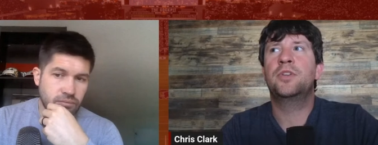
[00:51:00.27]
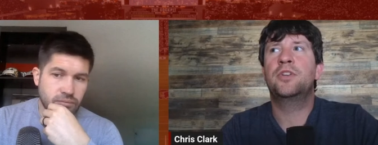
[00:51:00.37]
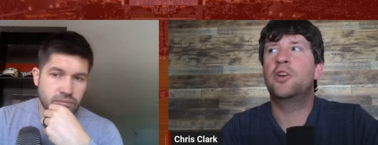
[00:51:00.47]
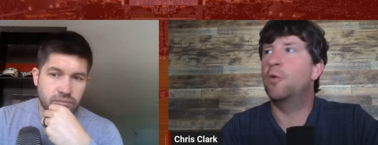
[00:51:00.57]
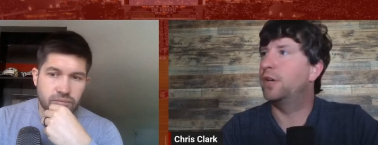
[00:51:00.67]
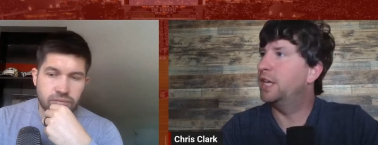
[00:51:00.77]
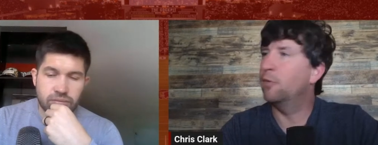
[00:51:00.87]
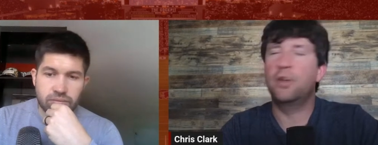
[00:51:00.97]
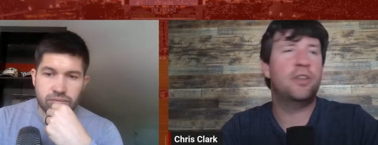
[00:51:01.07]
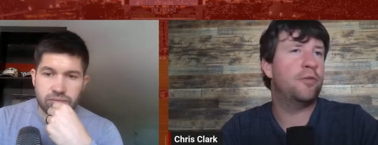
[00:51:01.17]
Speaker 1: you're going to get
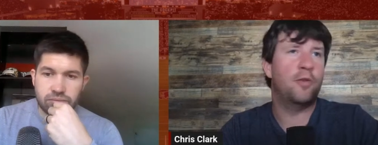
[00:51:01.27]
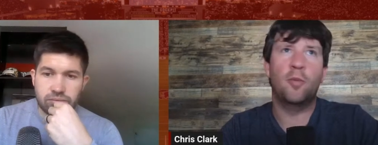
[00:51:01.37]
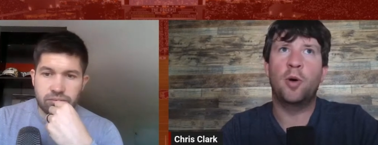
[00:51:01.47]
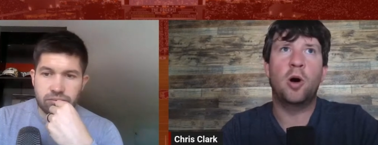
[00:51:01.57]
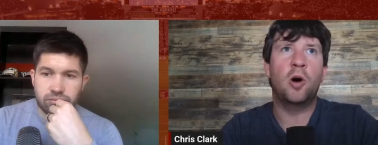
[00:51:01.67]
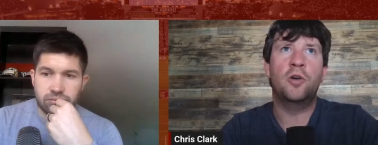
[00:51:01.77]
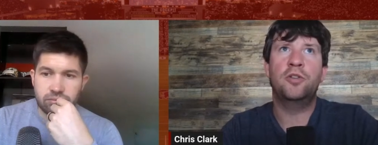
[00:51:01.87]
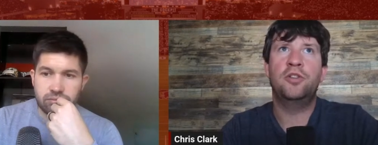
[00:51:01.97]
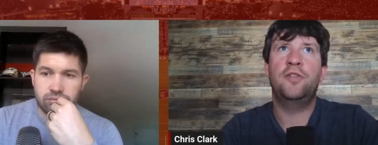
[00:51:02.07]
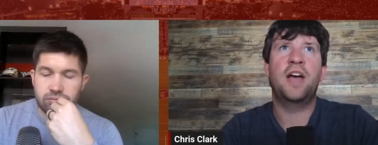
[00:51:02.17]
rid of the football.
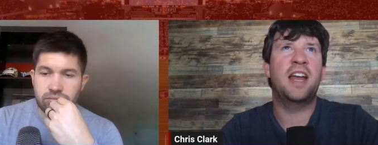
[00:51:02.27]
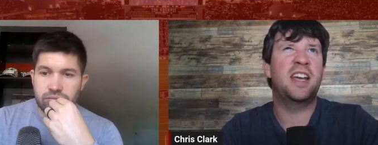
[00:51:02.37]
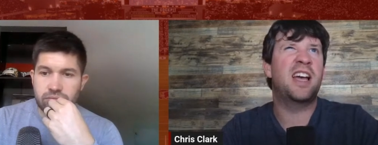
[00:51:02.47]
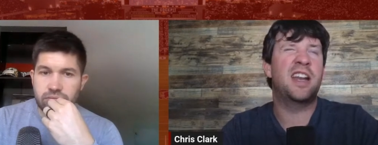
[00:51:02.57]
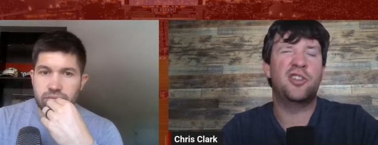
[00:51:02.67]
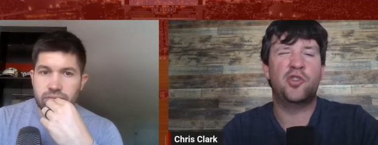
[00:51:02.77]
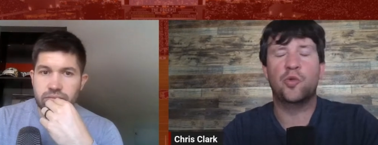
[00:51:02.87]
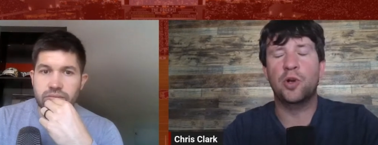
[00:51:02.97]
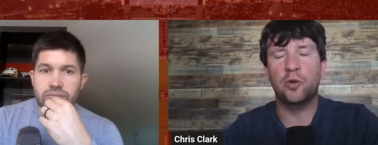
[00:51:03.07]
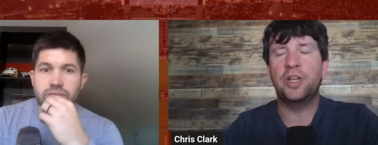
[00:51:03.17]
You've had it kind of
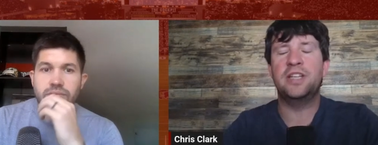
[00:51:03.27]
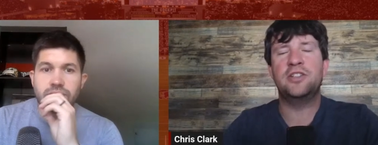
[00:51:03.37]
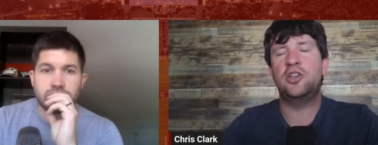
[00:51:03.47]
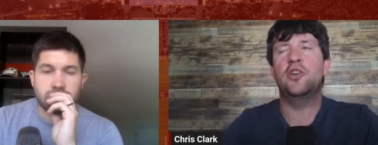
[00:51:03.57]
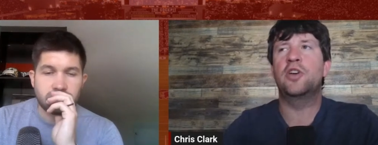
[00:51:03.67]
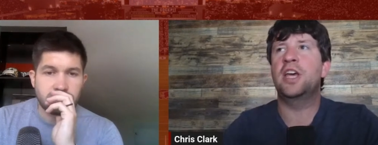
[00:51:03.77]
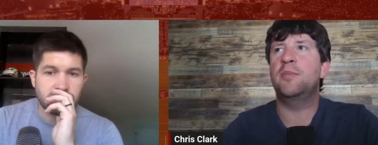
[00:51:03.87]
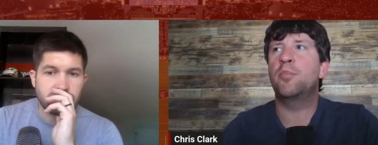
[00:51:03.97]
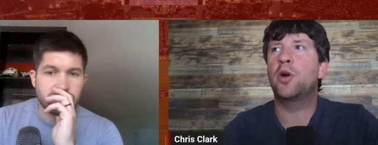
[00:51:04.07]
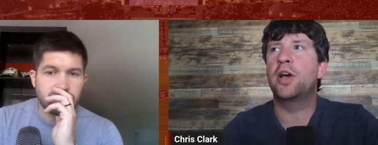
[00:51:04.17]
drilled into your
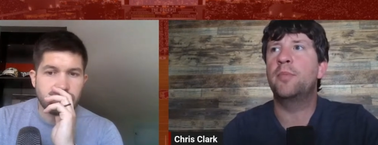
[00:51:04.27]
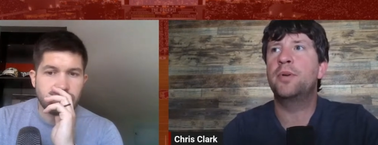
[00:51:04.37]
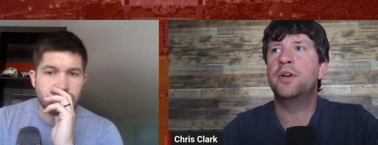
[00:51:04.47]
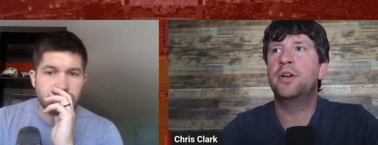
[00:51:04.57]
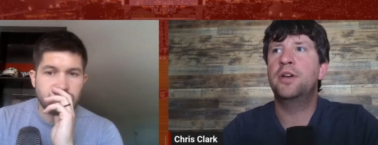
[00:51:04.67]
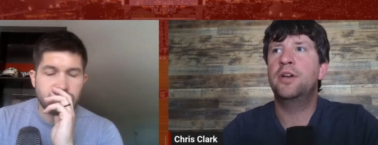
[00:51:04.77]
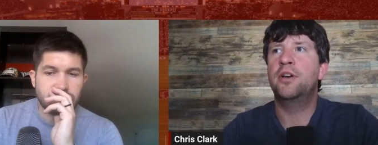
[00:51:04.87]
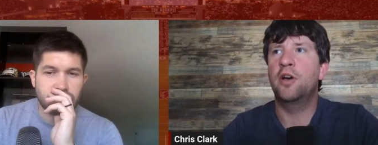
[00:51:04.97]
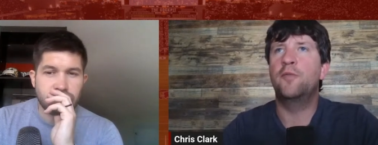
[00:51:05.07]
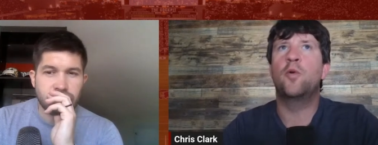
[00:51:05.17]
game prep.
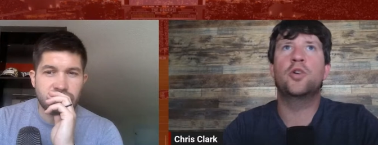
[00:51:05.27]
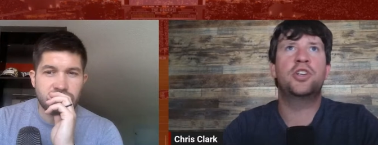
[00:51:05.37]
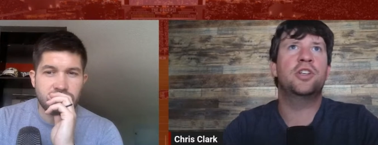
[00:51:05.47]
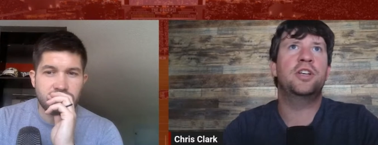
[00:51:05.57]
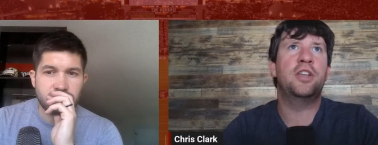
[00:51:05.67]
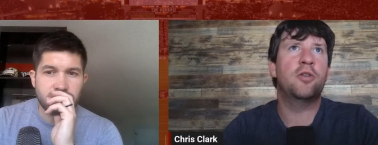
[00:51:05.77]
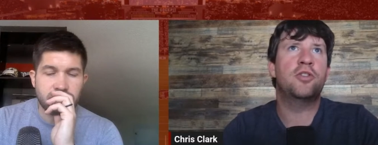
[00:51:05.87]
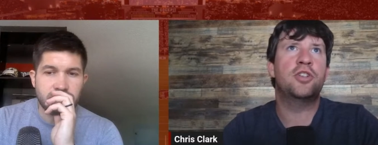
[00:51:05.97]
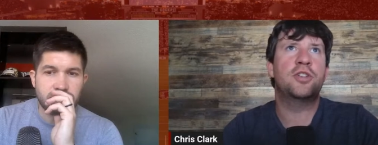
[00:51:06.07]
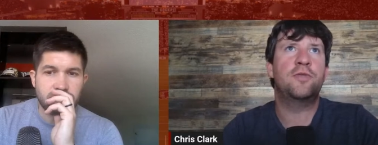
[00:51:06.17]
Unfortunately, there were
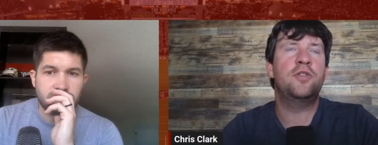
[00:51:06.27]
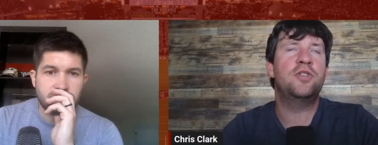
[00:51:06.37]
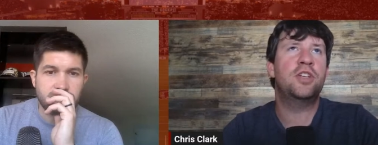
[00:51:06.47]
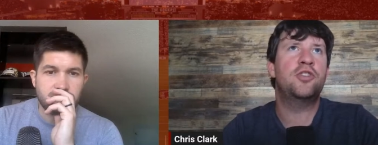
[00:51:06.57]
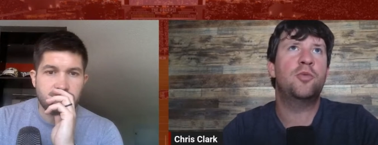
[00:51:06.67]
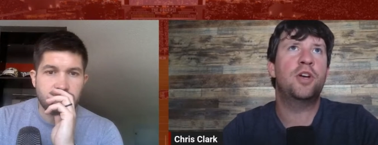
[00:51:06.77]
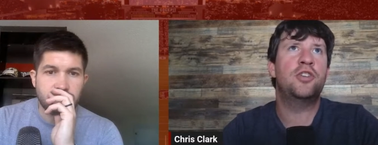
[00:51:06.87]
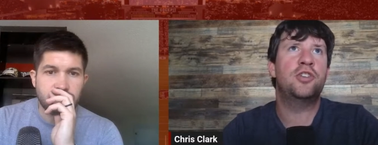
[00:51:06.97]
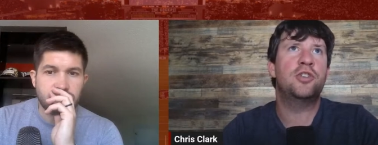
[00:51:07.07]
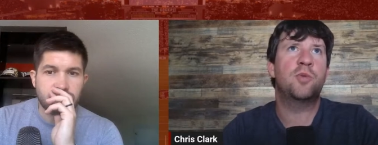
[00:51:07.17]
just a few
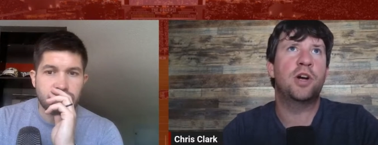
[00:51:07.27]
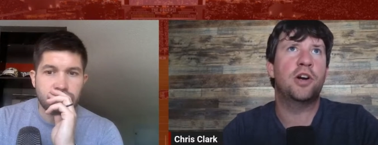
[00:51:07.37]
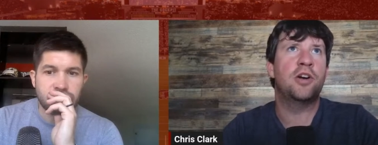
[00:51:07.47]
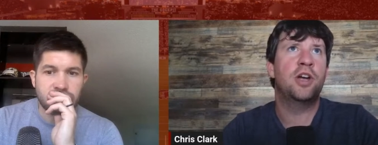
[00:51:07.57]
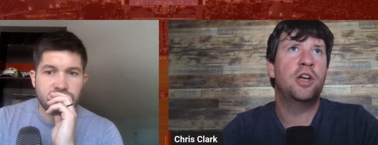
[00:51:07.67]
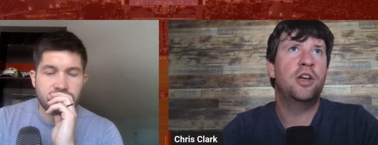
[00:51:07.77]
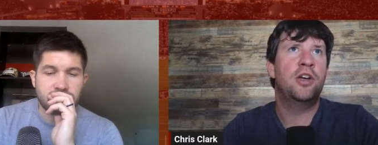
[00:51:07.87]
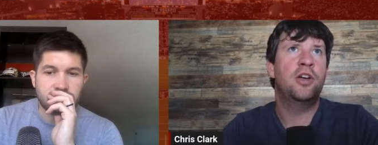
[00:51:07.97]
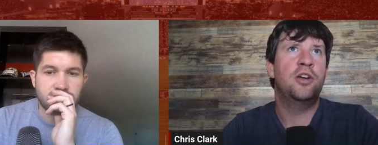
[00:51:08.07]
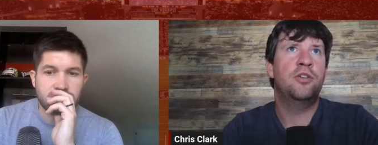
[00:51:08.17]
situations where
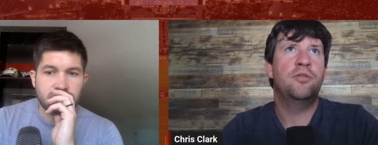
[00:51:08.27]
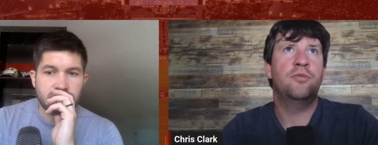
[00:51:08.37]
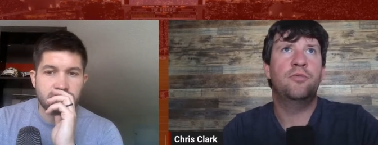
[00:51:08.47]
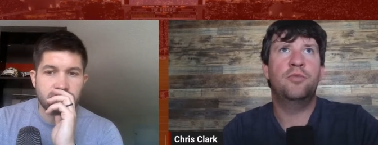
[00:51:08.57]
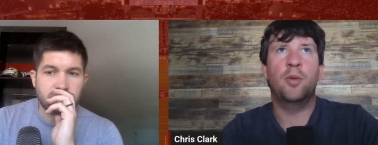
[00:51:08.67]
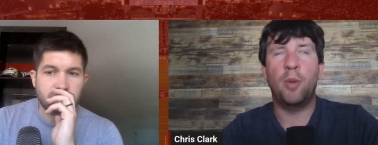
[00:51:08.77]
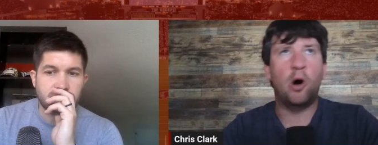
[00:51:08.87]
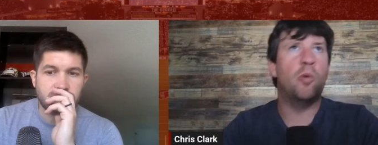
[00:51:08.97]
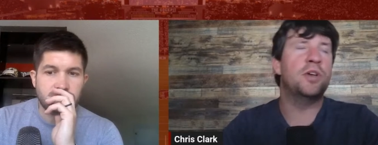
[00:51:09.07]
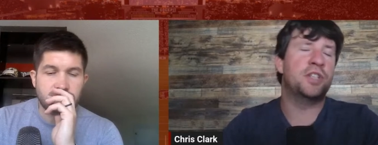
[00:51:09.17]
the
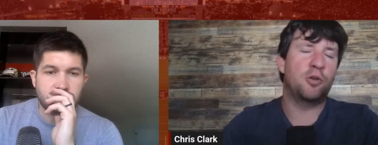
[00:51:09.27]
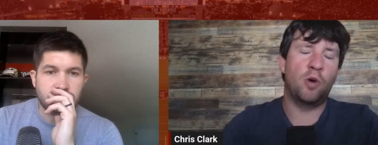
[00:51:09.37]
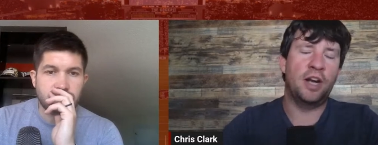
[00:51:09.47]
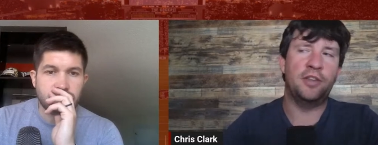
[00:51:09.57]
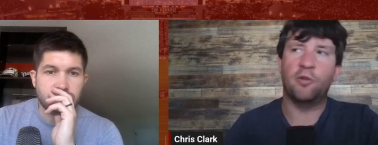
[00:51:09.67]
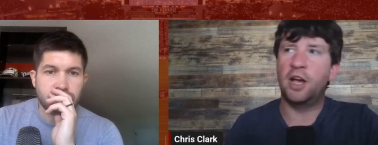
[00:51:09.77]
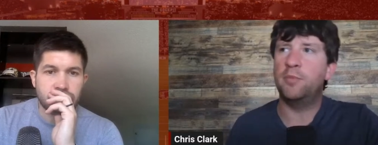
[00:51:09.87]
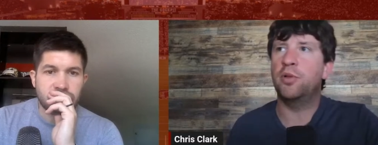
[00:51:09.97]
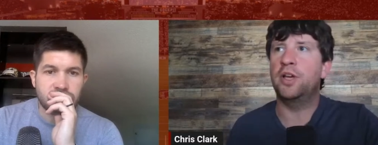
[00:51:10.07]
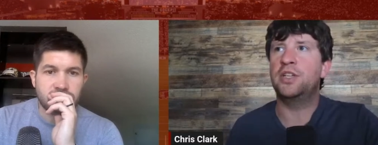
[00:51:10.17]
ball wasn't quite in the
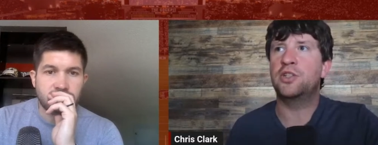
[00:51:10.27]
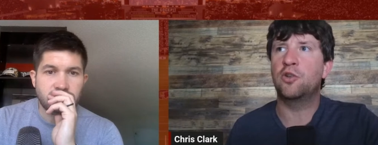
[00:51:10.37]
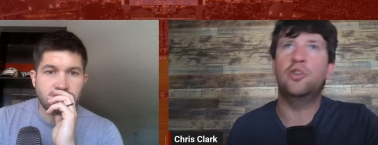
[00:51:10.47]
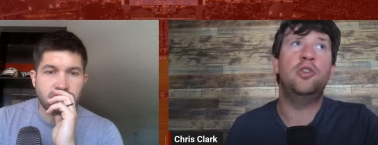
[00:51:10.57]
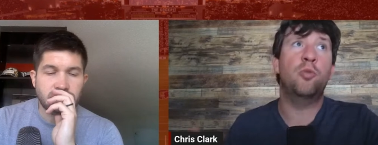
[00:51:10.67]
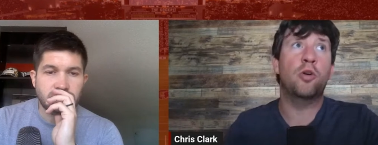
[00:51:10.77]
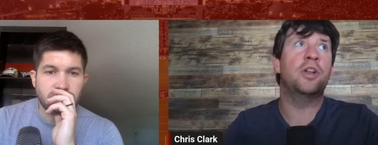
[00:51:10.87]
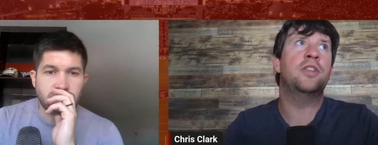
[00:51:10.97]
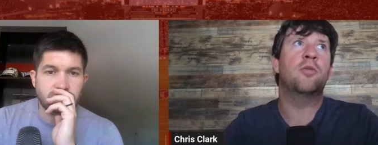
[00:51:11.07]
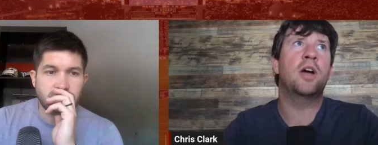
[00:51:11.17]
right place or you weren't
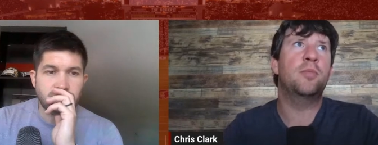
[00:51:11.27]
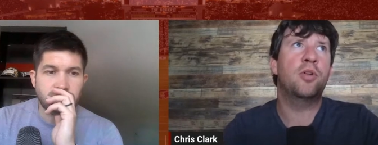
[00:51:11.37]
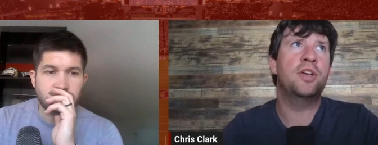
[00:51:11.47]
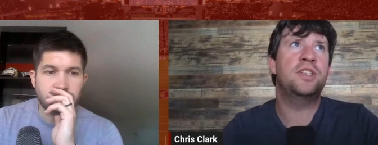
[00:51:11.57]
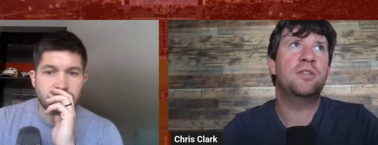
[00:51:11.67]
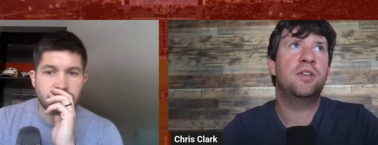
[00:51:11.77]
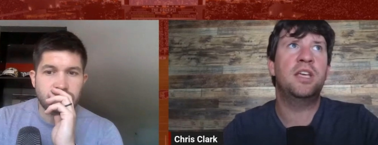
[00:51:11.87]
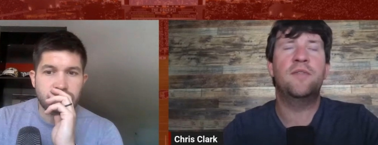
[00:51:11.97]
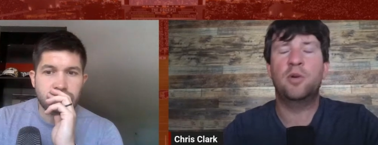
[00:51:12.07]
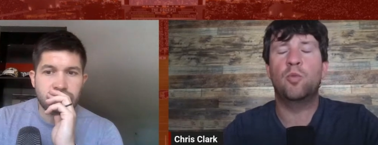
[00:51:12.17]
in the right place
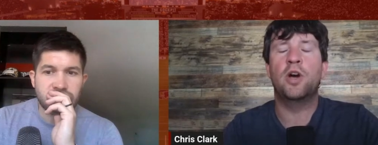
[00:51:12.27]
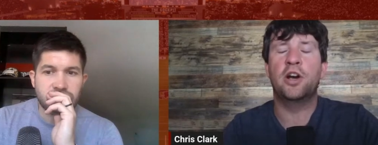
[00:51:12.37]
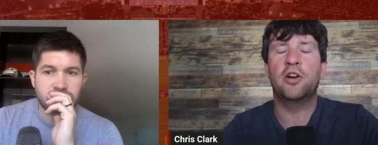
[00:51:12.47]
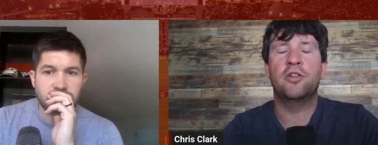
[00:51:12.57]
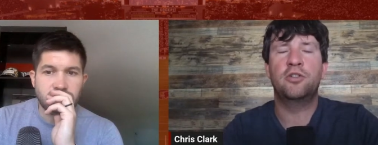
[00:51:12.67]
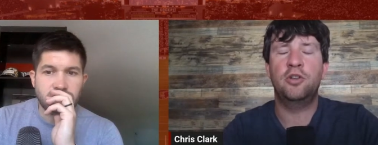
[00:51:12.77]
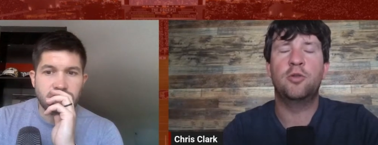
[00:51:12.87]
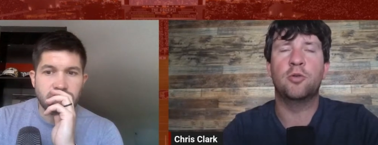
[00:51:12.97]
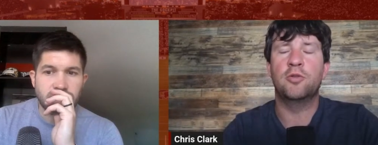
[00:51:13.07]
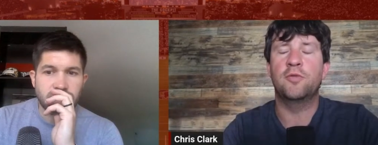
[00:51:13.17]
given where you
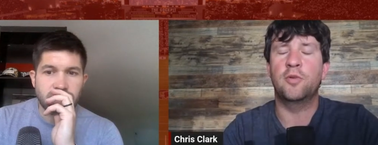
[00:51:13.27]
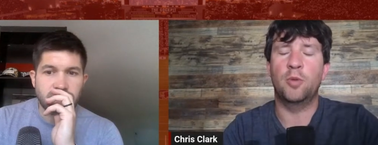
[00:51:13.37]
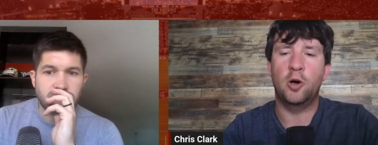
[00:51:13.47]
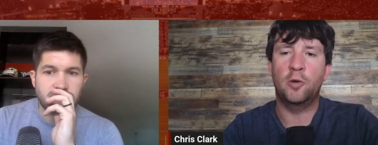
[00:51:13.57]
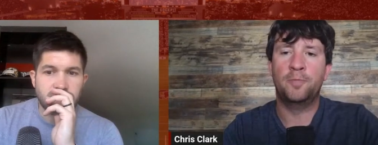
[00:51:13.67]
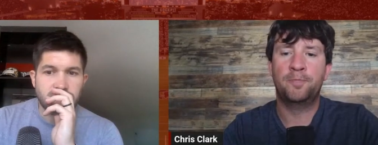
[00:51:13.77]
threw the football.